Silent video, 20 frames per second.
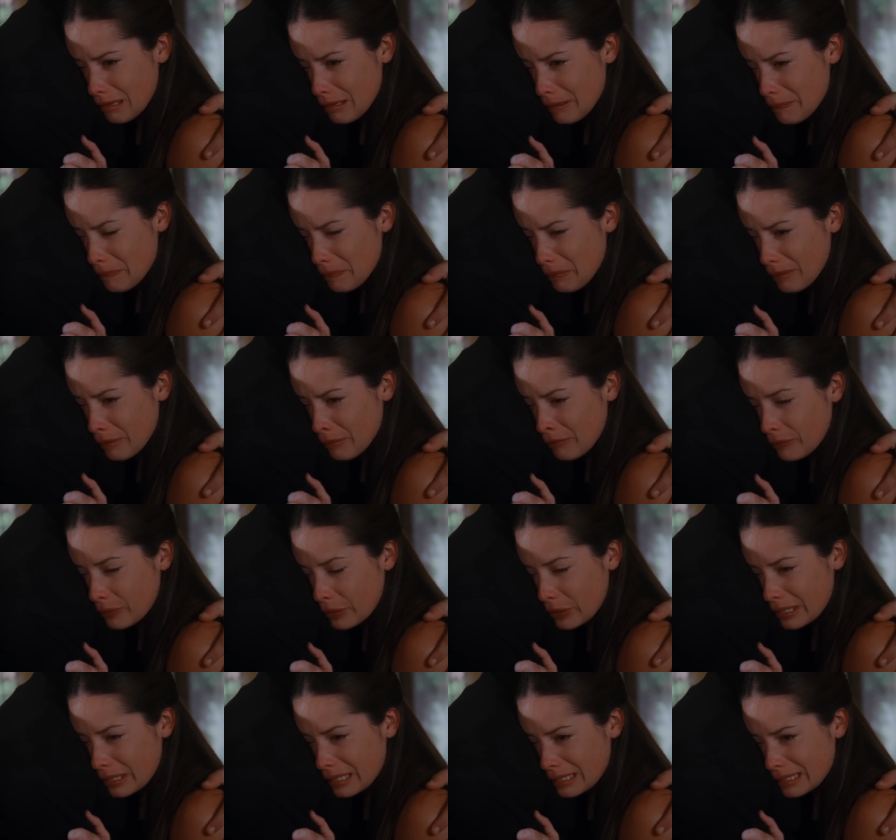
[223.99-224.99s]
when it continues to
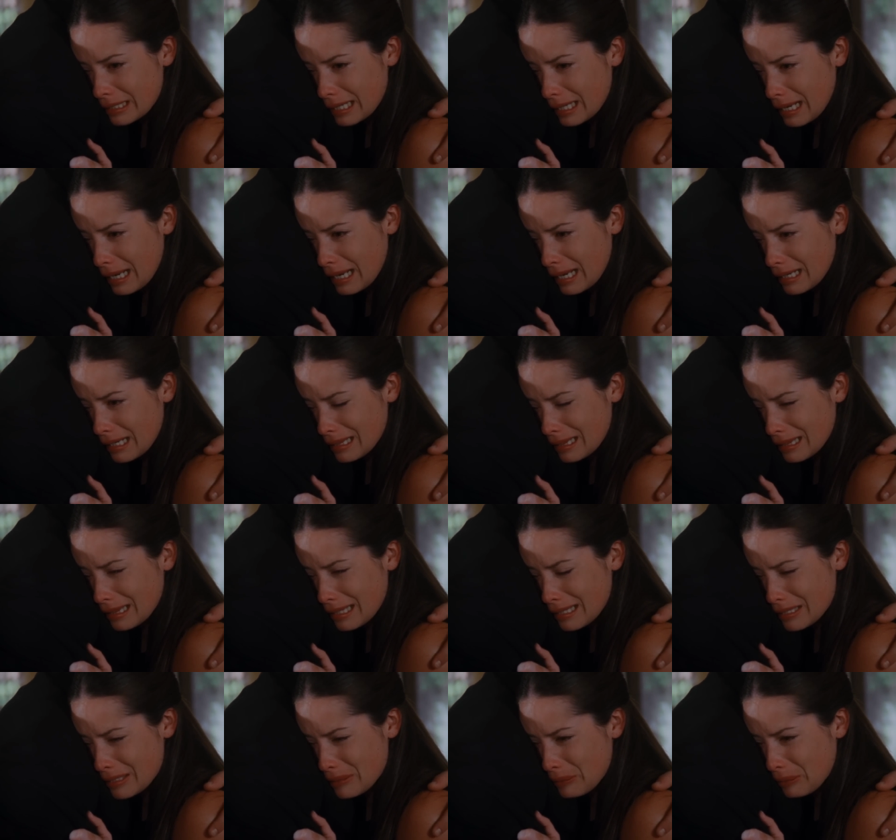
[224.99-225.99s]
cost you so many
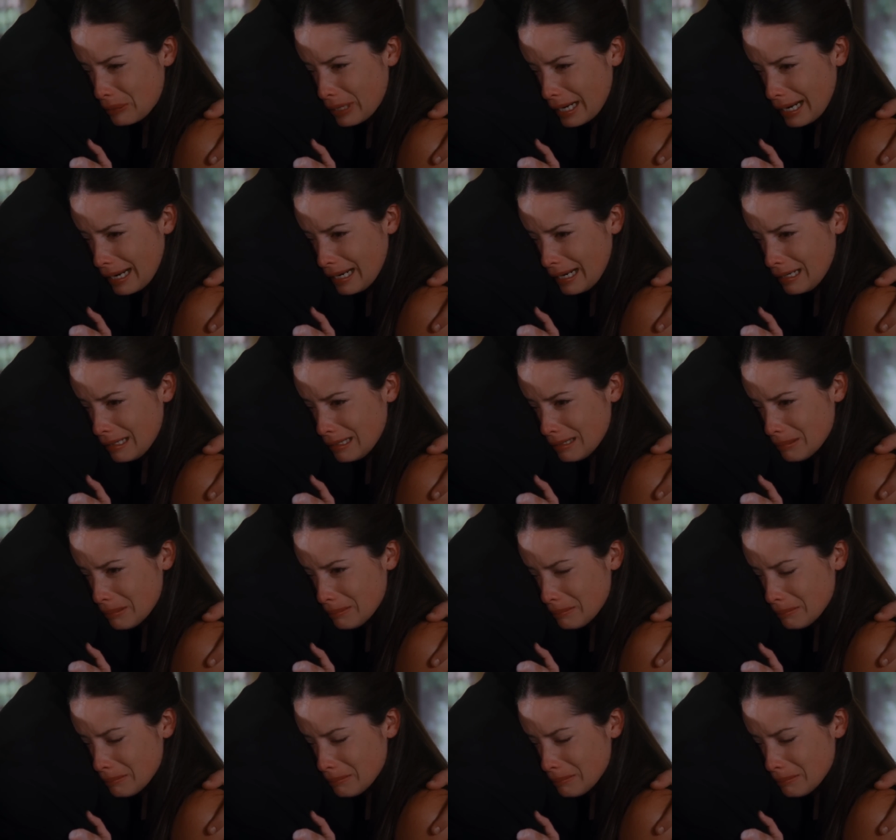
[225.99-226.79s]
things you care about.